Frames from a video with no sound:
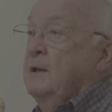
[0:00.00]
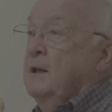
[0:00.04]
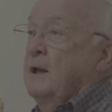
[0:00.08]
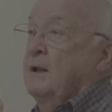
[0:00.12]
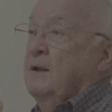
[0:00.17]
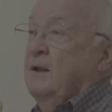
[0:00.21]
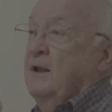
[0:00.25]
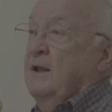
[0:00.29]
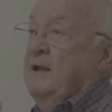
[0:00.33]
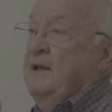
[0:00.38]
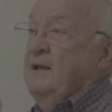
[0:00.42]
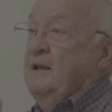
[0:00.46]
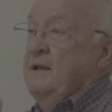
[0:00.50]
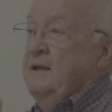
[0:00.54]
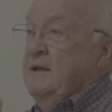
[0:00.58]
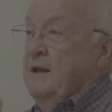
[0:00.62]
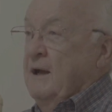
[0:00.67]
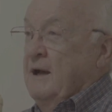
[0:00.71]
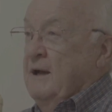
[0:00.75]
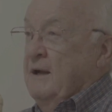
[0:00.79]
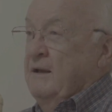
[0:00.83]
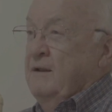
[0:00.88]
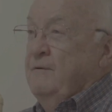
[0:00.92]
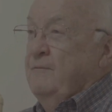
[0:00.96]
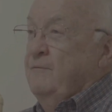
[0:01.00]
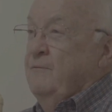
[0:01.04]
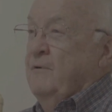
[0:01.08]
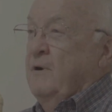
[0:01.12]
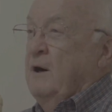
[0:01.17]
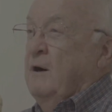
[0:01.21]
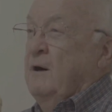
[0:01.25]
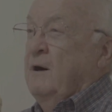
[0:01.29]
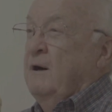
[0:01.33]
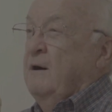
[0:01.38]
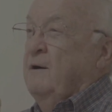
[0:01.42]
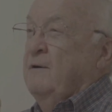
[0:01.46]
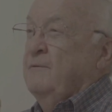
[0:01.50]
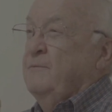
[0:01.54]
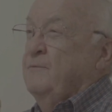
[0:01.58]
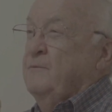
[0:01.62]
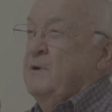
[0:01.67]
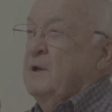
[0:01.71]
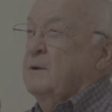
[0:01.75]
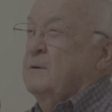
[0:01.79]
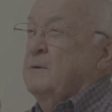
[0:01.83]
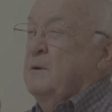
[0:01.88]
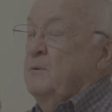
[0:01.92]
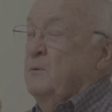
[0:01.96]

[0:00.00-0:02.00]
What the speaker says: a lady got involved